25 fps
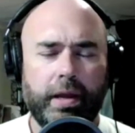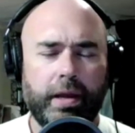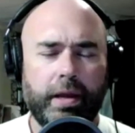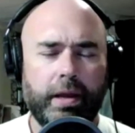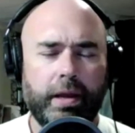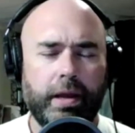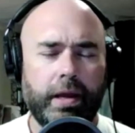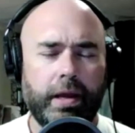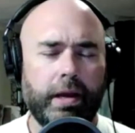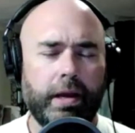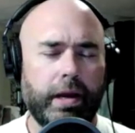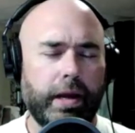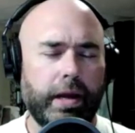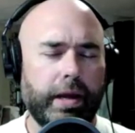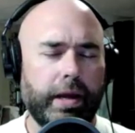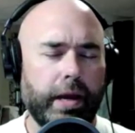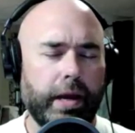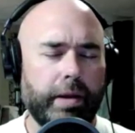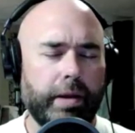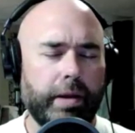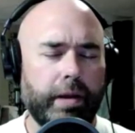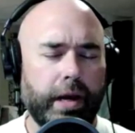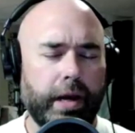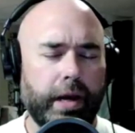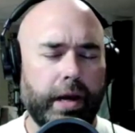I
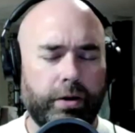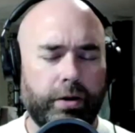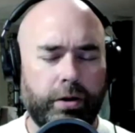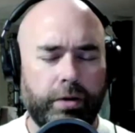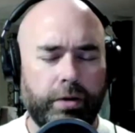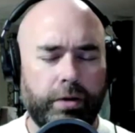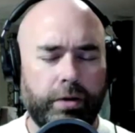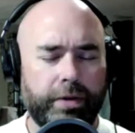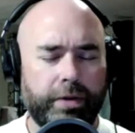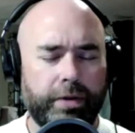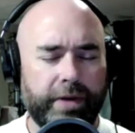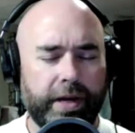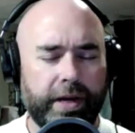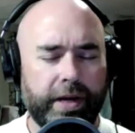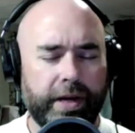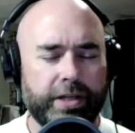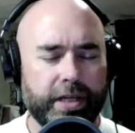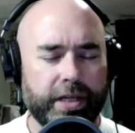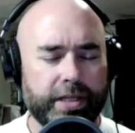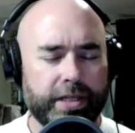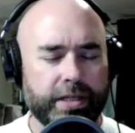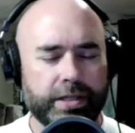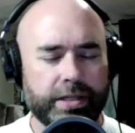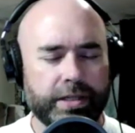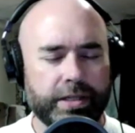don't know if you've had a
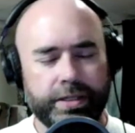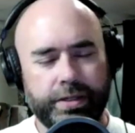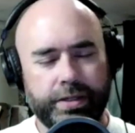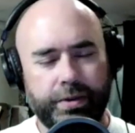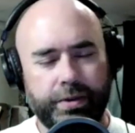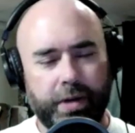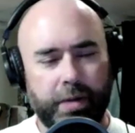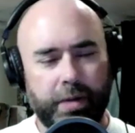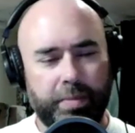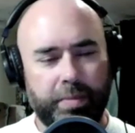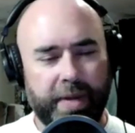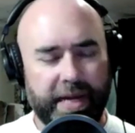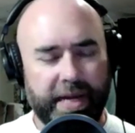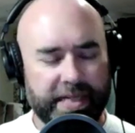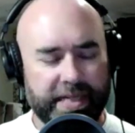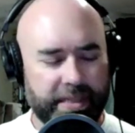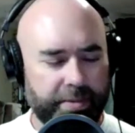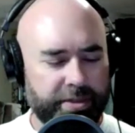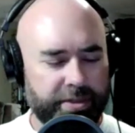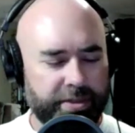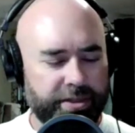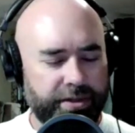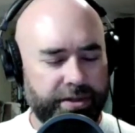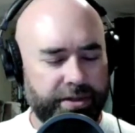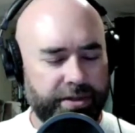chance to listen to our past
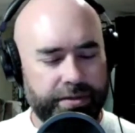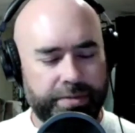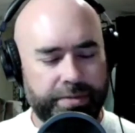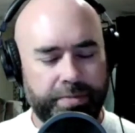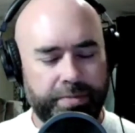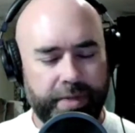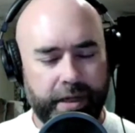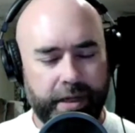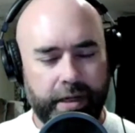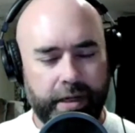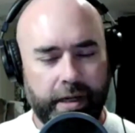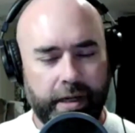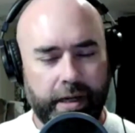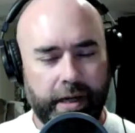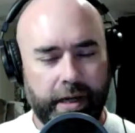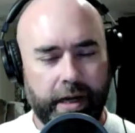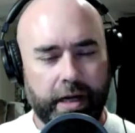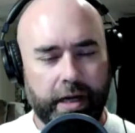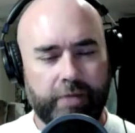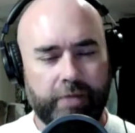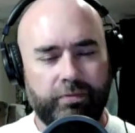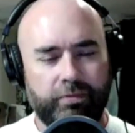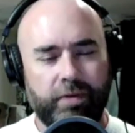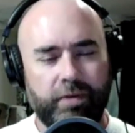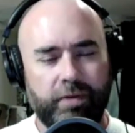episodes, but a
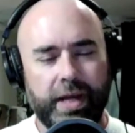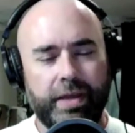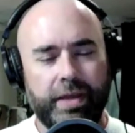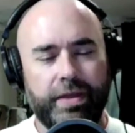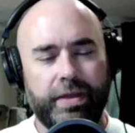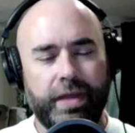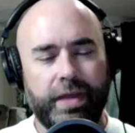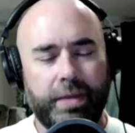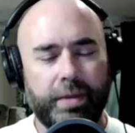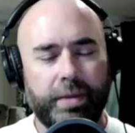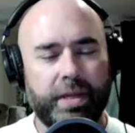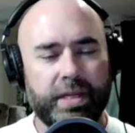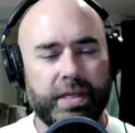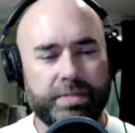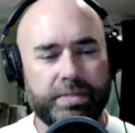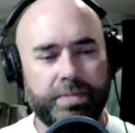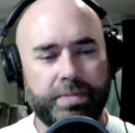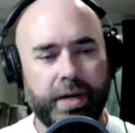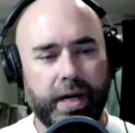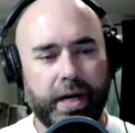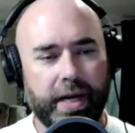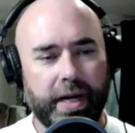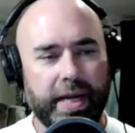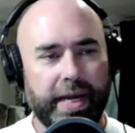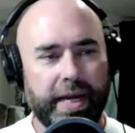running theme on this
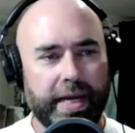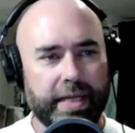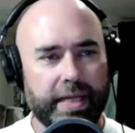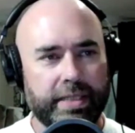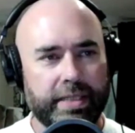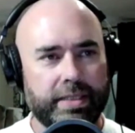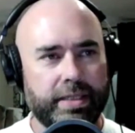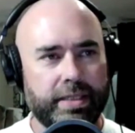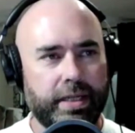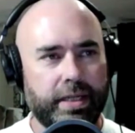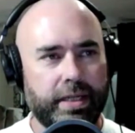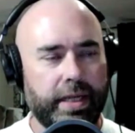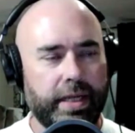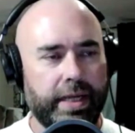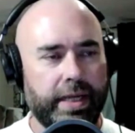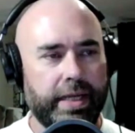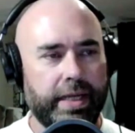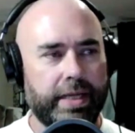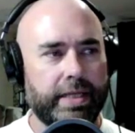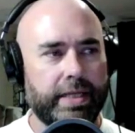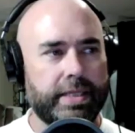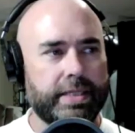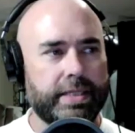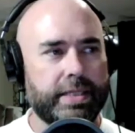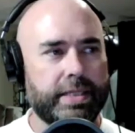podcast
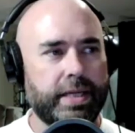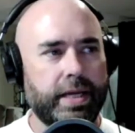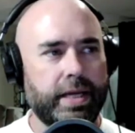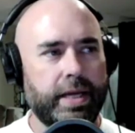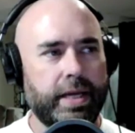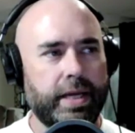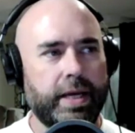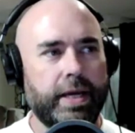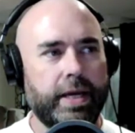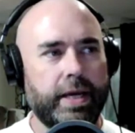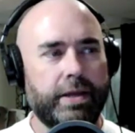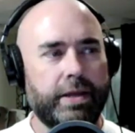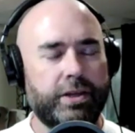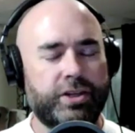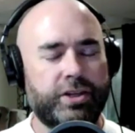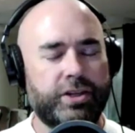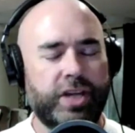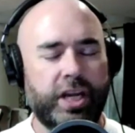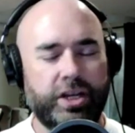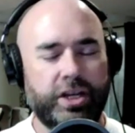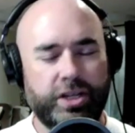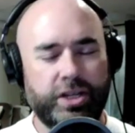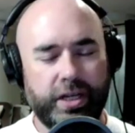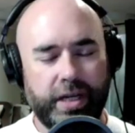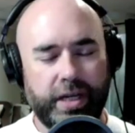is the
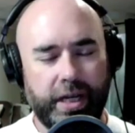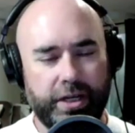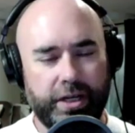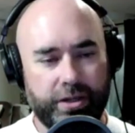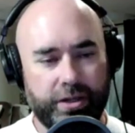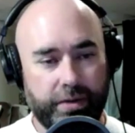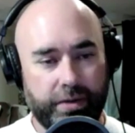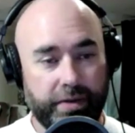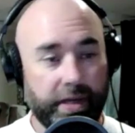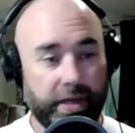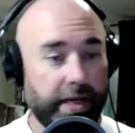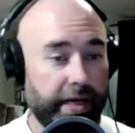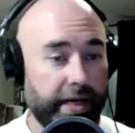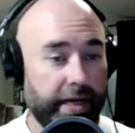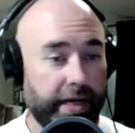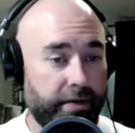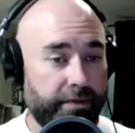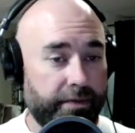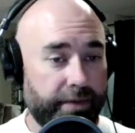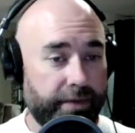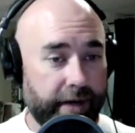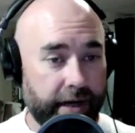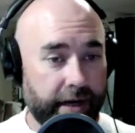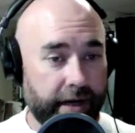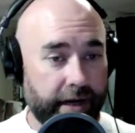changing nature of the
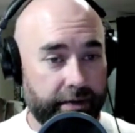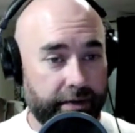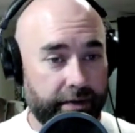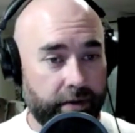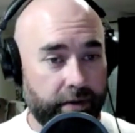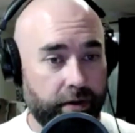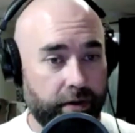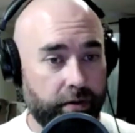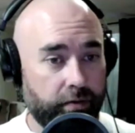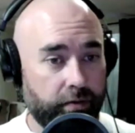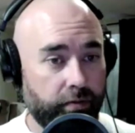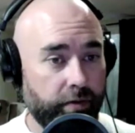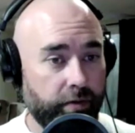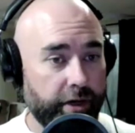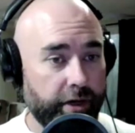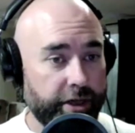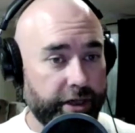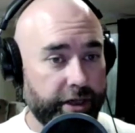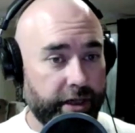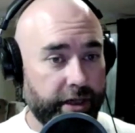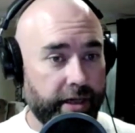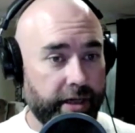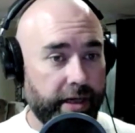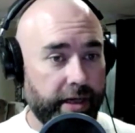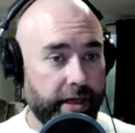905
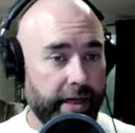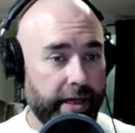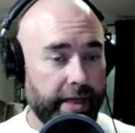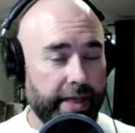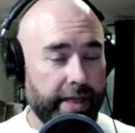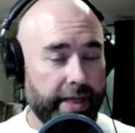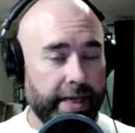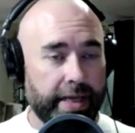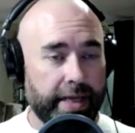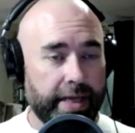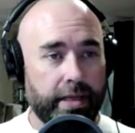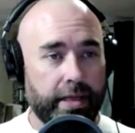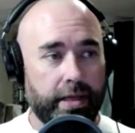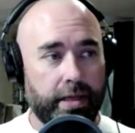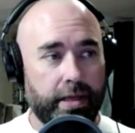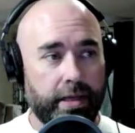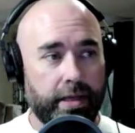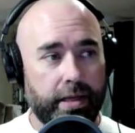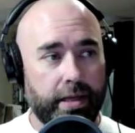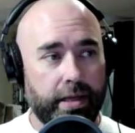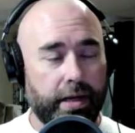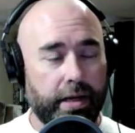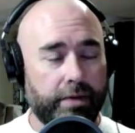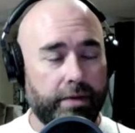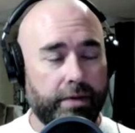region, and that the
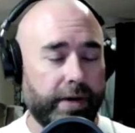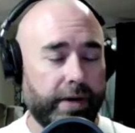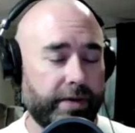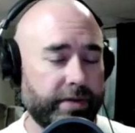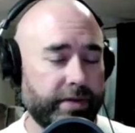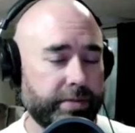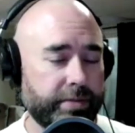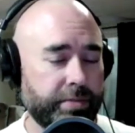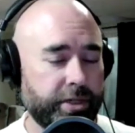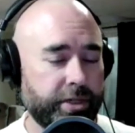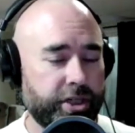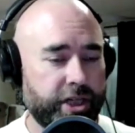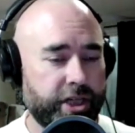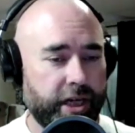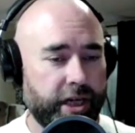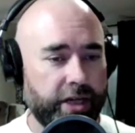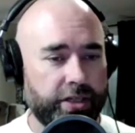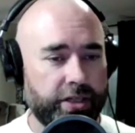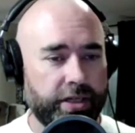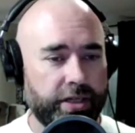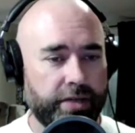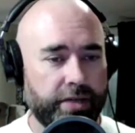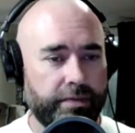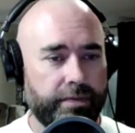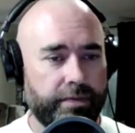905 has been
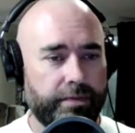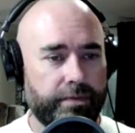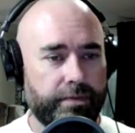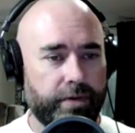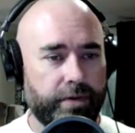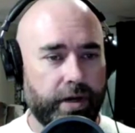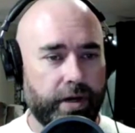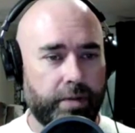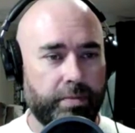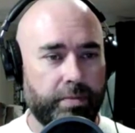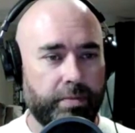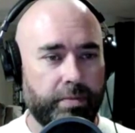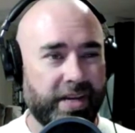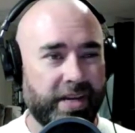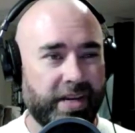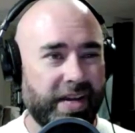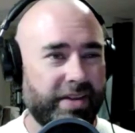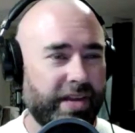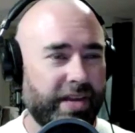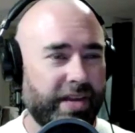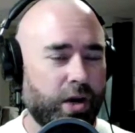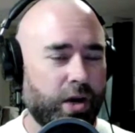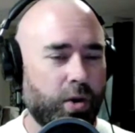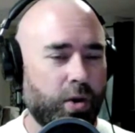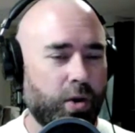changing from kind of
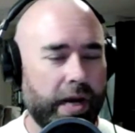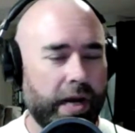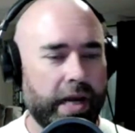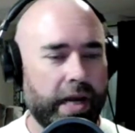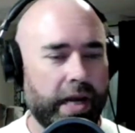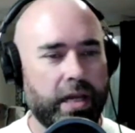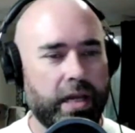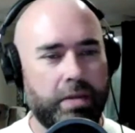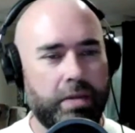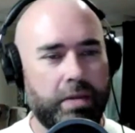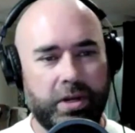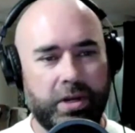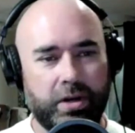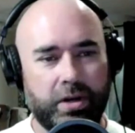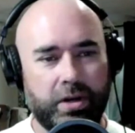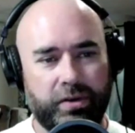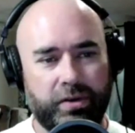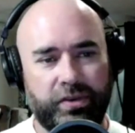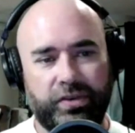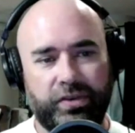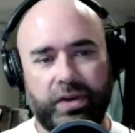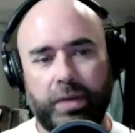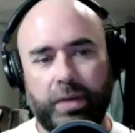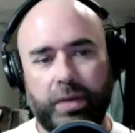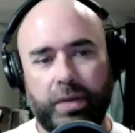that quiet commuter
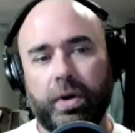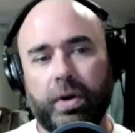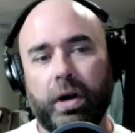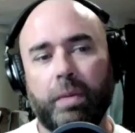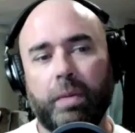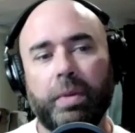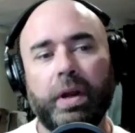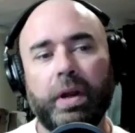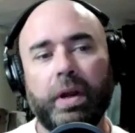suburb